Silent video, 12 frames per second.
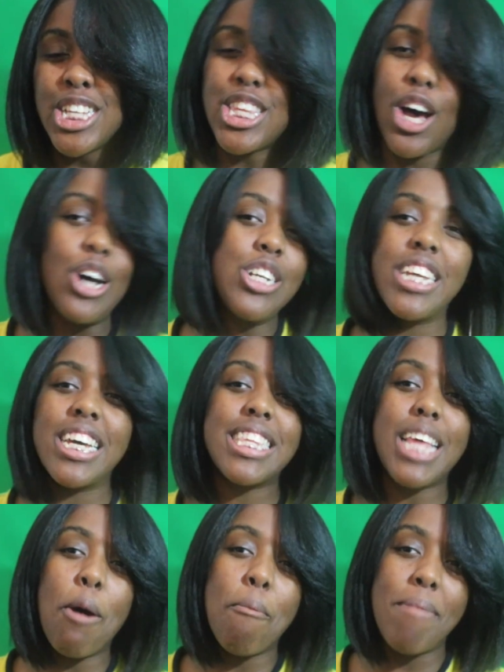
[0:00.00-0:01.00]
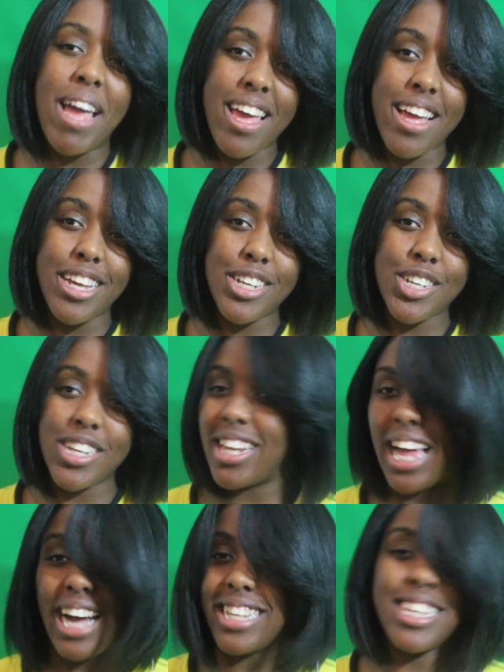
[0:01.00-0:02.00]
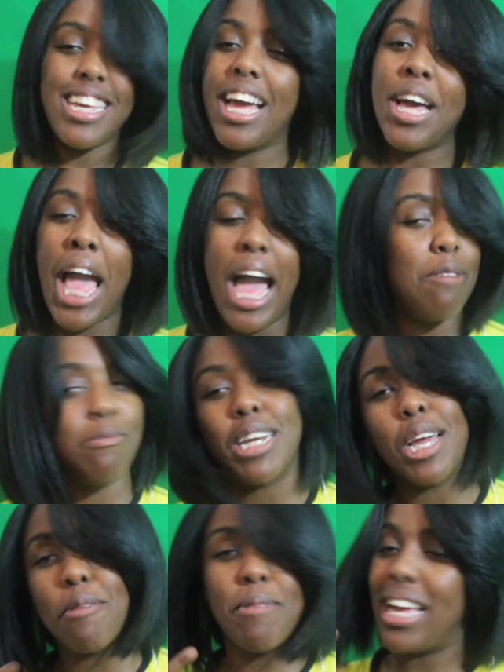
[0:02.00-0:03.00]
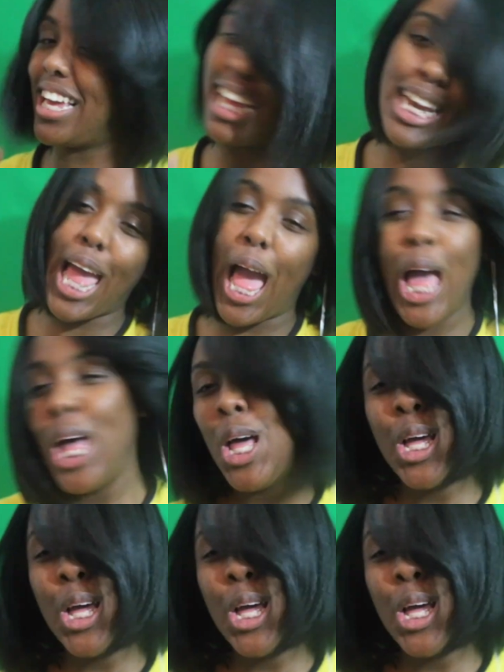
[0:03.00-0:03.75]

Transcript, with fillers: So just imagine. I see how I'm shaking my head now.